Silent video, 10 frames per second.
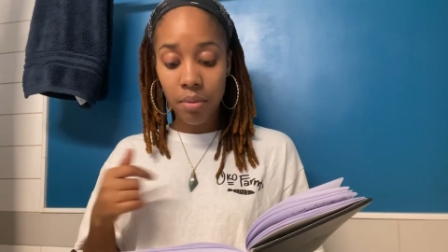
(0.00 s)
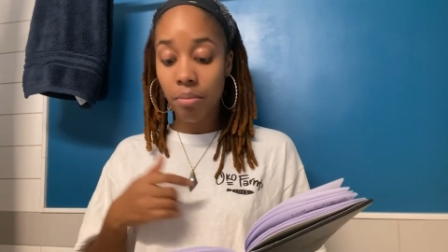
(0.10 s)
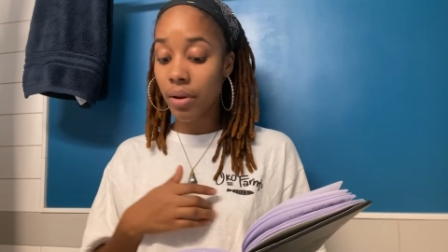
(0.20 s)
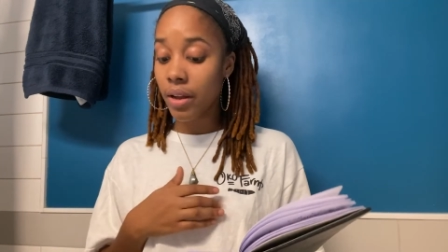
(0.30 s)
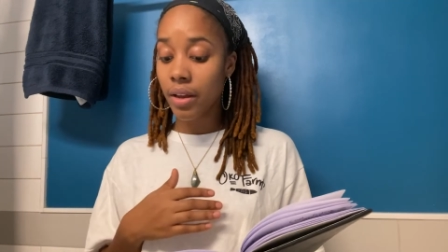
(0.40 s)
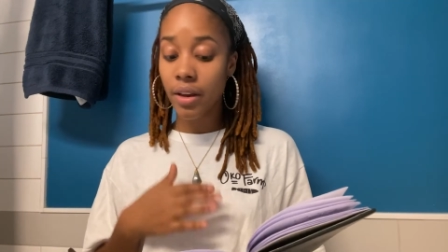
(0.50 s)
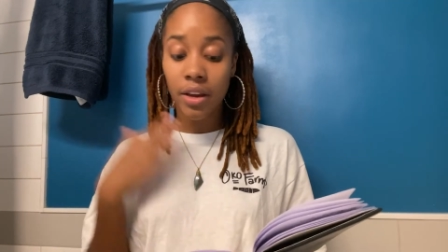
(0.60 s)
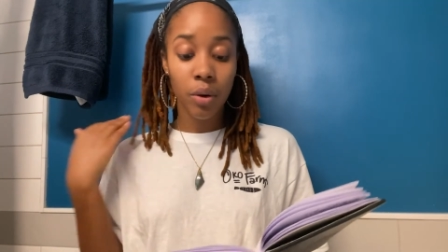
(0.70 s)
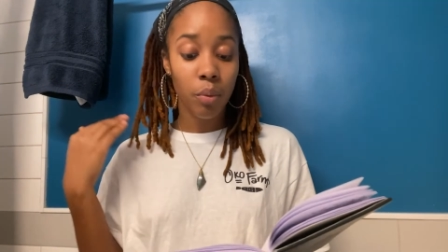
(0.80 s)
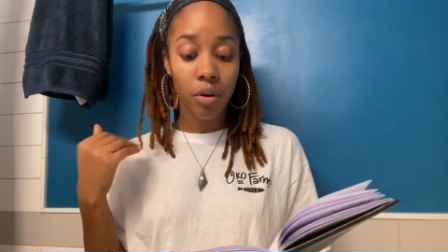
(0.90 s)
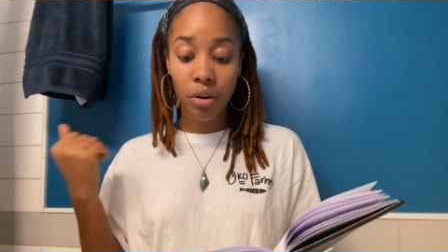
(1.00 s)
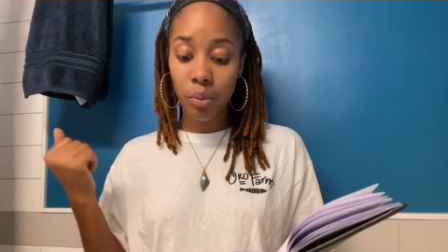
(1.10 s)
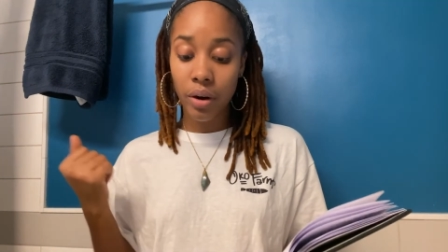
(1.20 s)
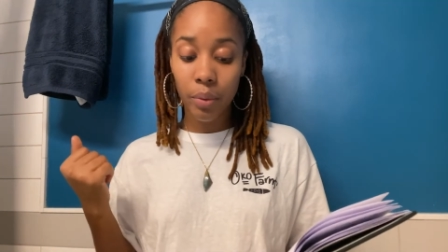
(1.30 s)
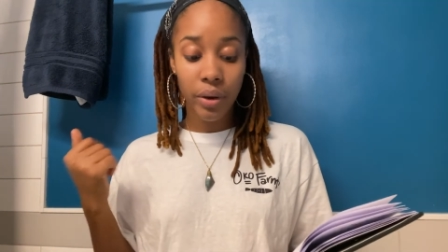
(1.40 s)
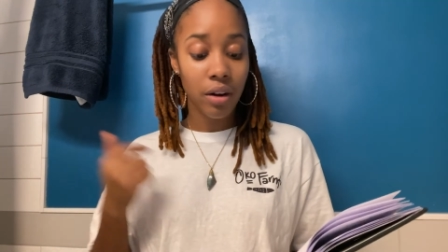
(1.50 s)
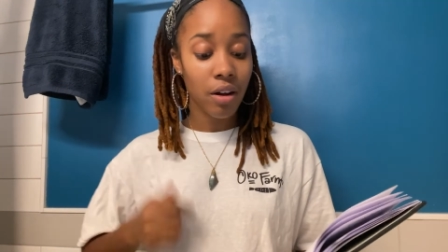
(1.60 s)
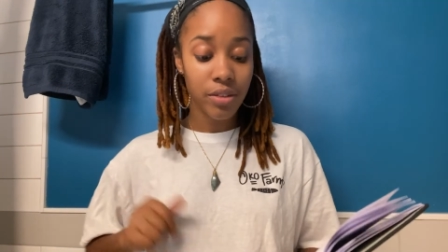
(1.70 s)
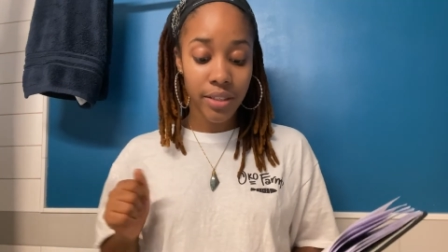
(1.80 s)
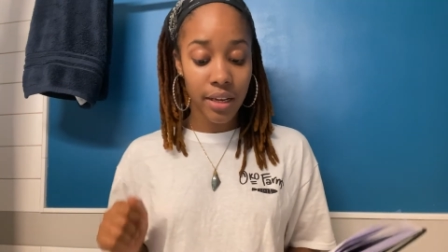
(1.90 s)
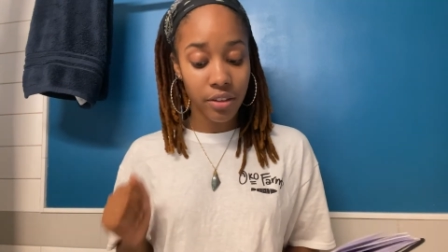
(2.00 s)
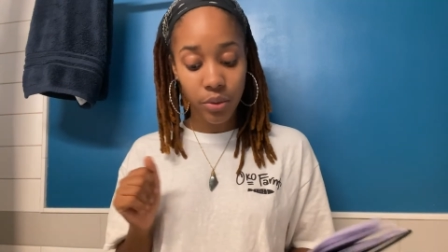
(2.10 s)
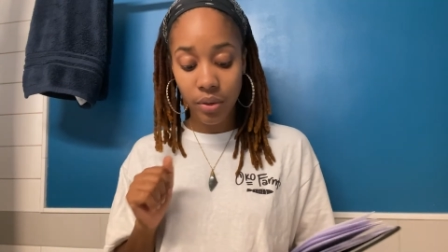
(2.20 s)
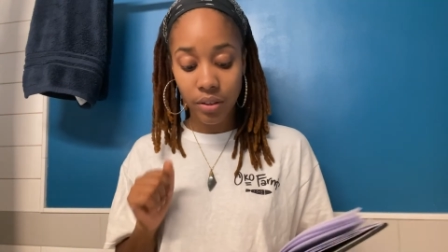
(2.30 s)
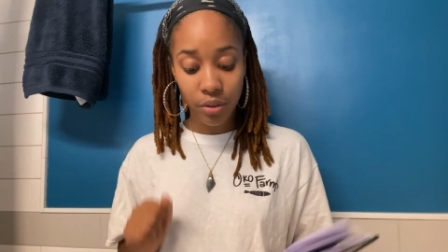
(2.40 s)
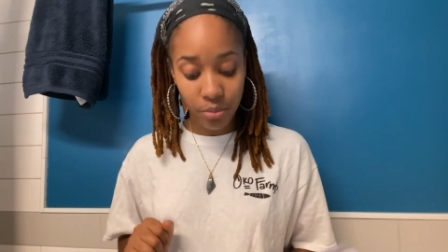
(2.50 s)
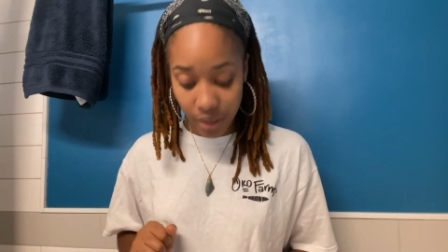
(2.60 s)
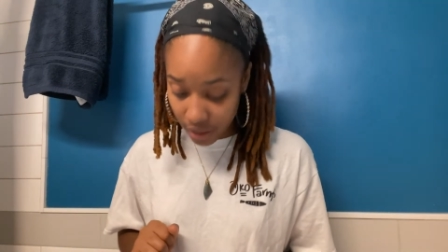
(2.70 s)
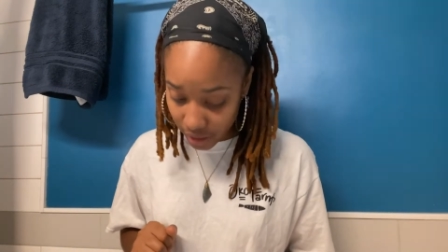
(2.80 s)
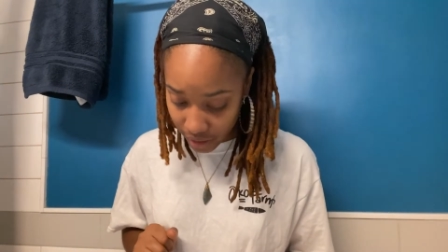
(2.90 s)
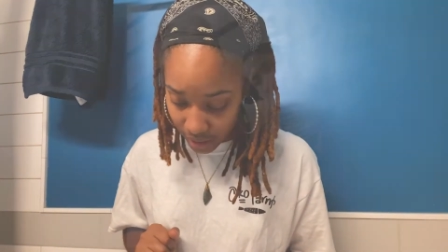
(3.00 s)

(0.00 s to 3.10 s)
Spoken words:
but in a world where we can all stand to do a little better,